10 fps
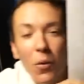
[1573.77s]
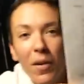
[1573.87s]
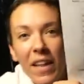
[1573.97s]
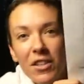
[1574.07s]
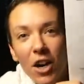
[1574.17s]
where
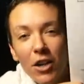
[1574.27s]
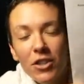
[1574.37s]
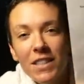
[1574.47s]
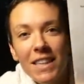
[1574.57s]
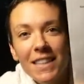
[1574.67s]
they charge
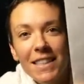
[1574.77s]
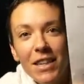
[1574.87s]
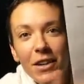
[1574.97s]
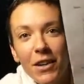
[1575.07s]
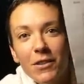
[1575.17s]

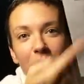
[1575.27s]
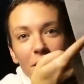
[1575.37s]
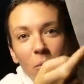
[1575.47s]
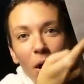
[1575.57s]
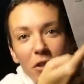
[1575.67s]
€6
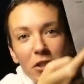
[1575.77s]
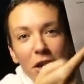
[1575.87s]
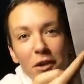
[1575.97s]
to wash your